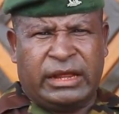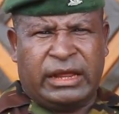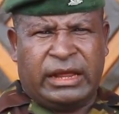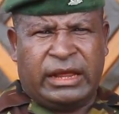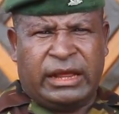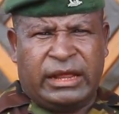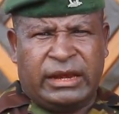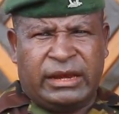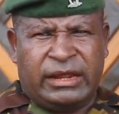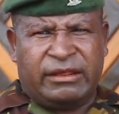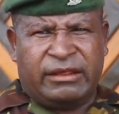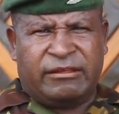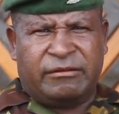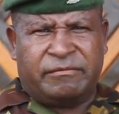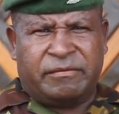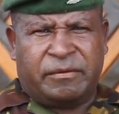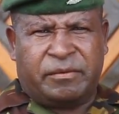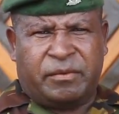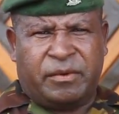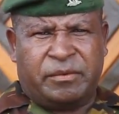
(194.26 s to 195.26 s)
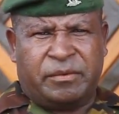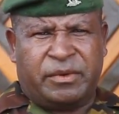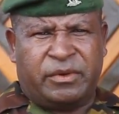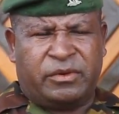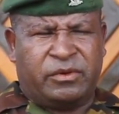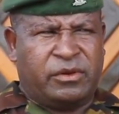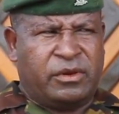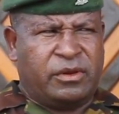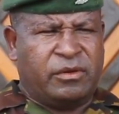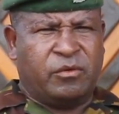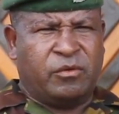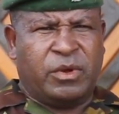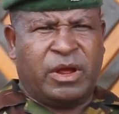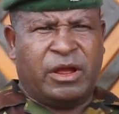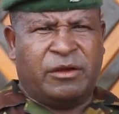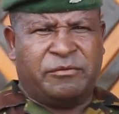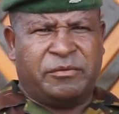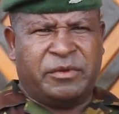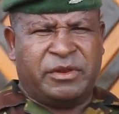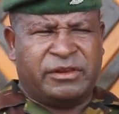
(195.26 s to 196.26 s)
and ECP province,
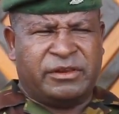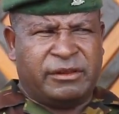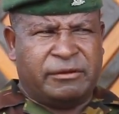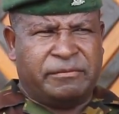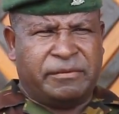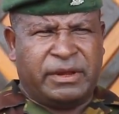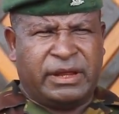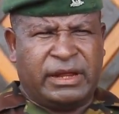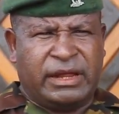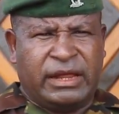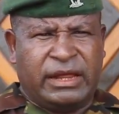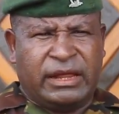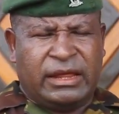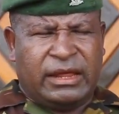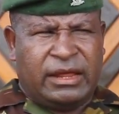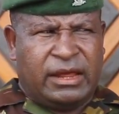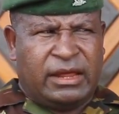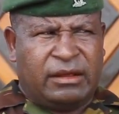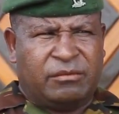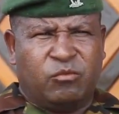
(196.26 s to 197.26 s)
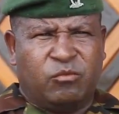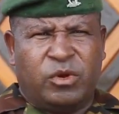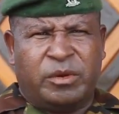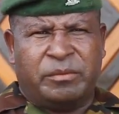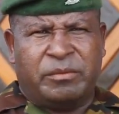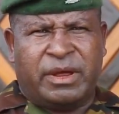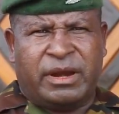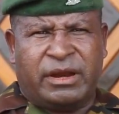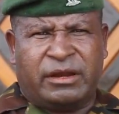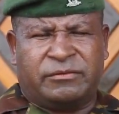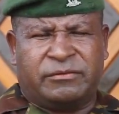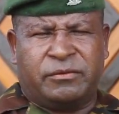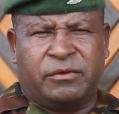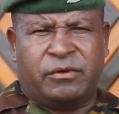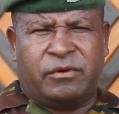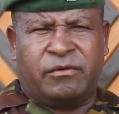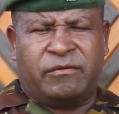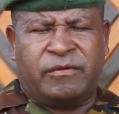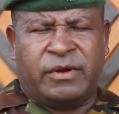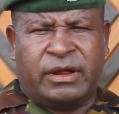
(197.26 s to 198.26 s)
where I've been serving at Moem Barracks
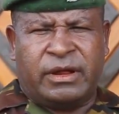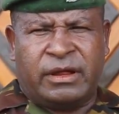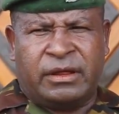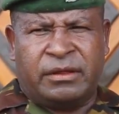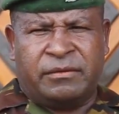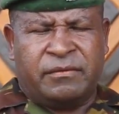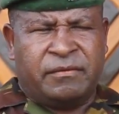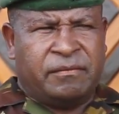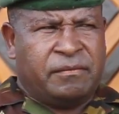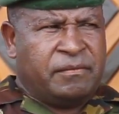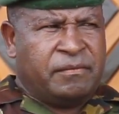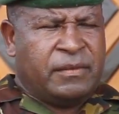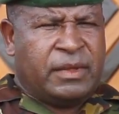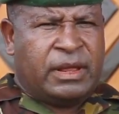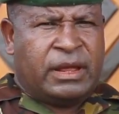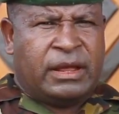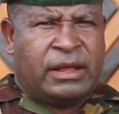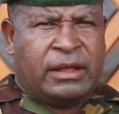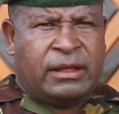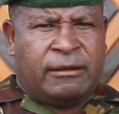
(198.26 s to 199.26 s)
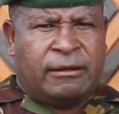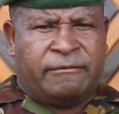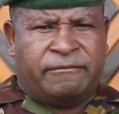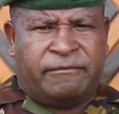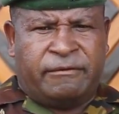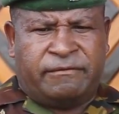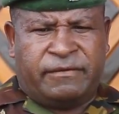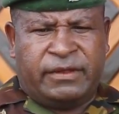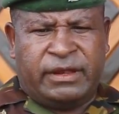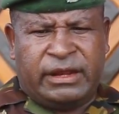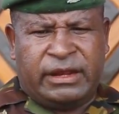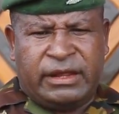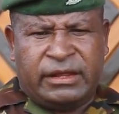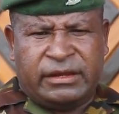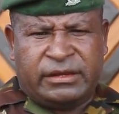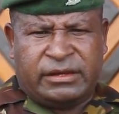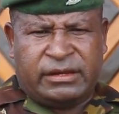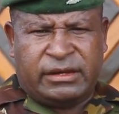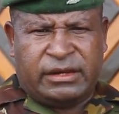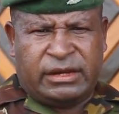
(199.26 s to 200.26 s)
for over uh, 15
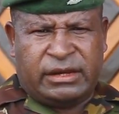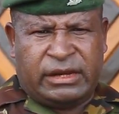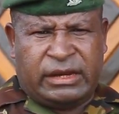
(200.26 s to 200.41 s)
years.